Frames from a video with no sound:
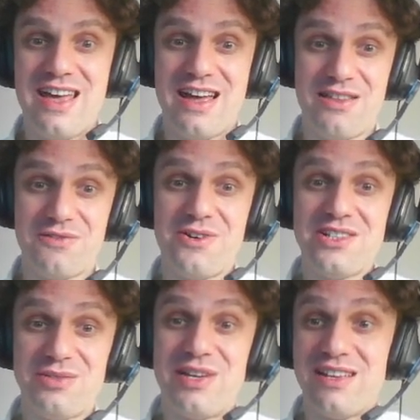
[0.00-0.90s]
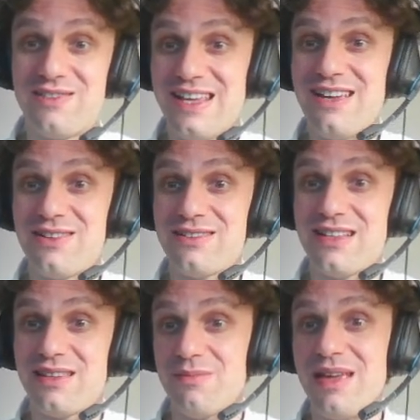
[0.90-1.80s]
And of course, we can think
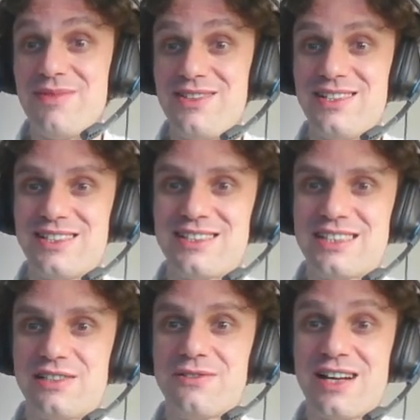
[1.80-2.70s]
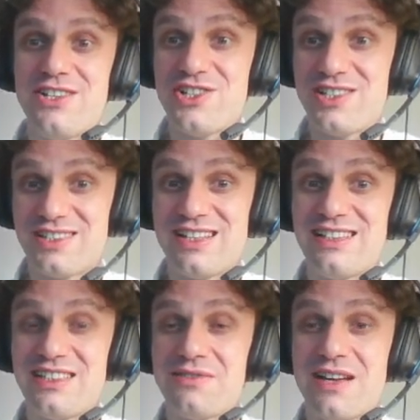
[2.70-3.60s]
that maybe this is self-conscious
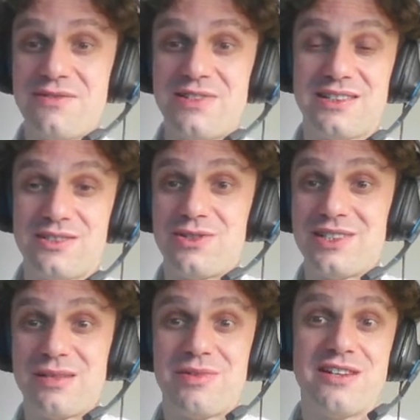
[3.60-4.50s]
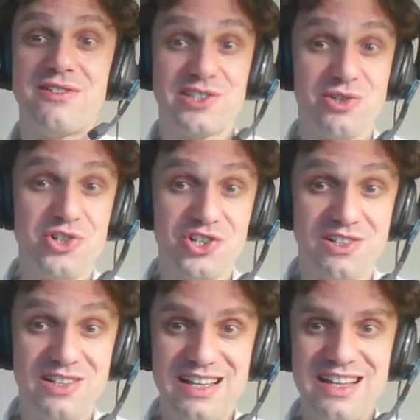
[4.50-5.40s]
negative affect or some kind of
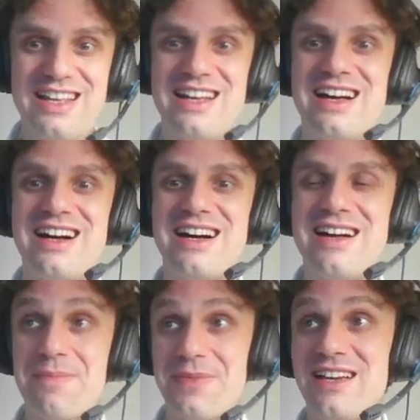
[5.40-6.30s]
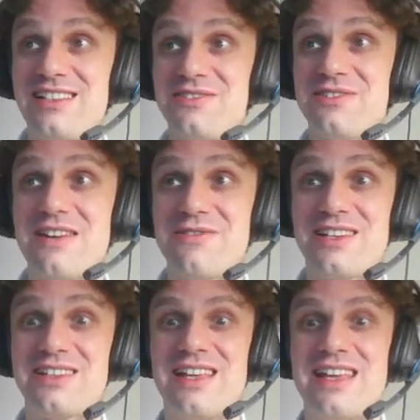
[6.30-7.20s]
social negative
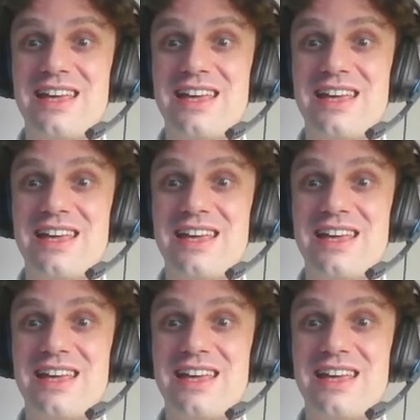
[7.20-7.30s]
affect.